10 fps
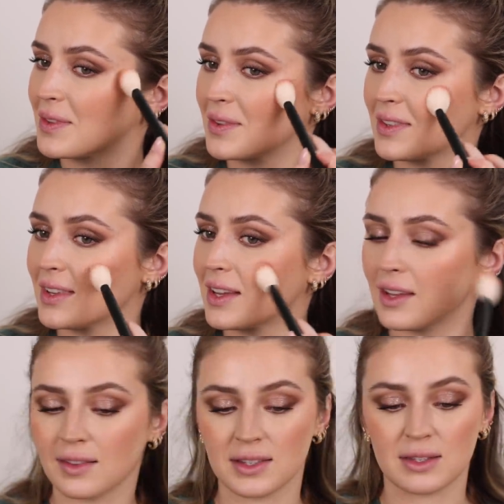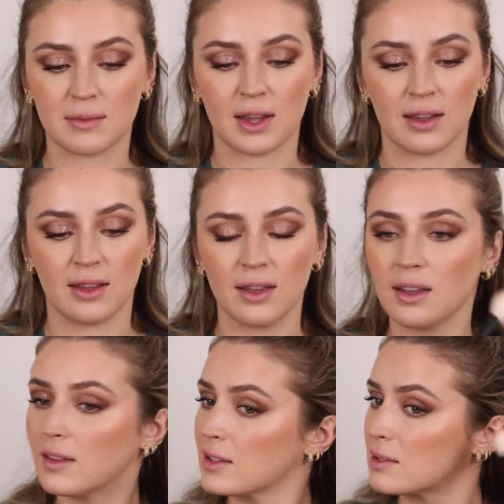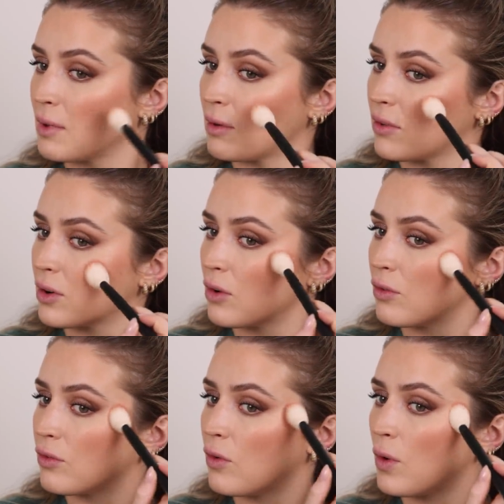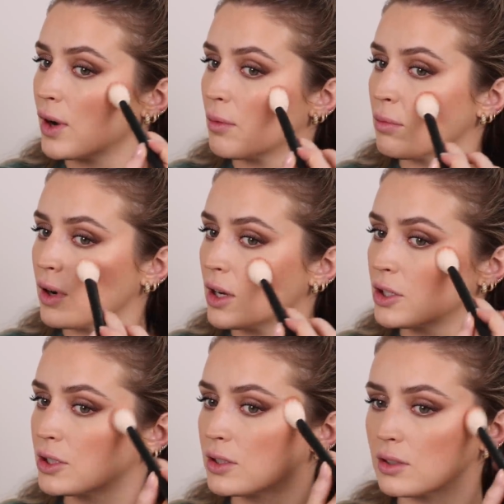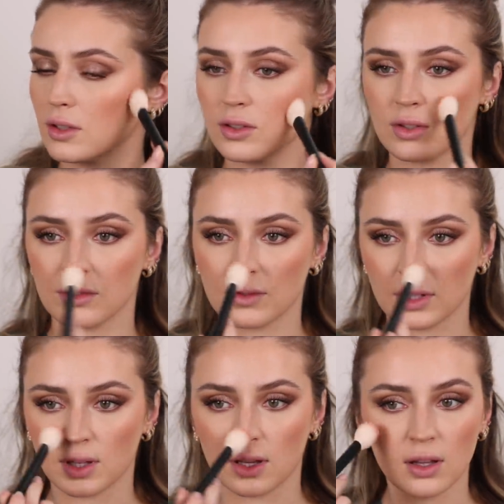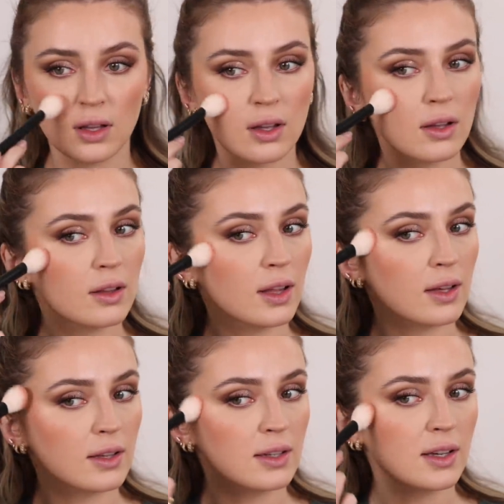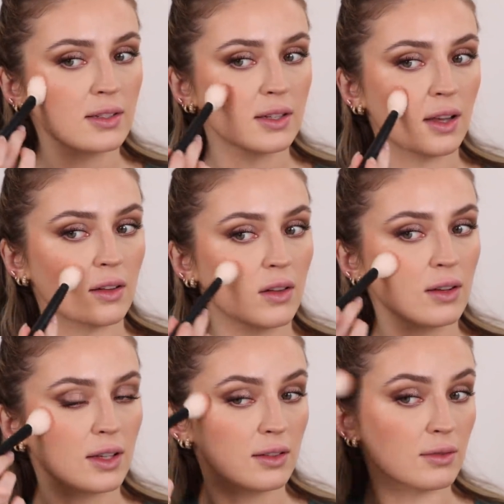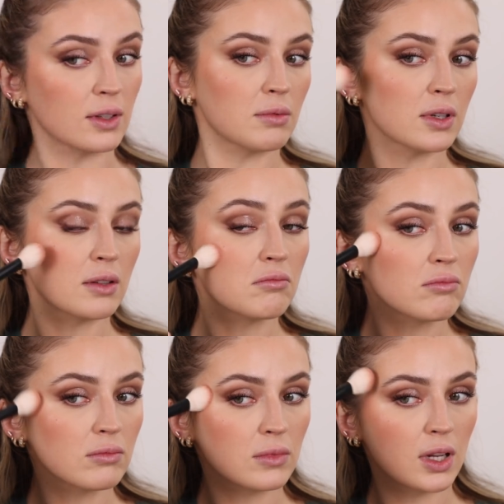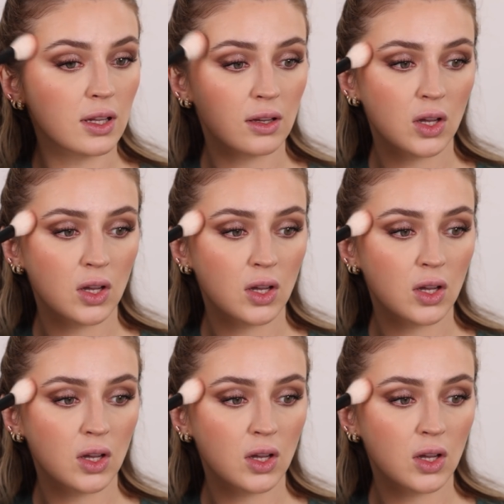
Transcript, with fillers: I'm just taking, this is my, this is my Rephr 04 brush and just really lightly dusting that along. That's really pretty, really,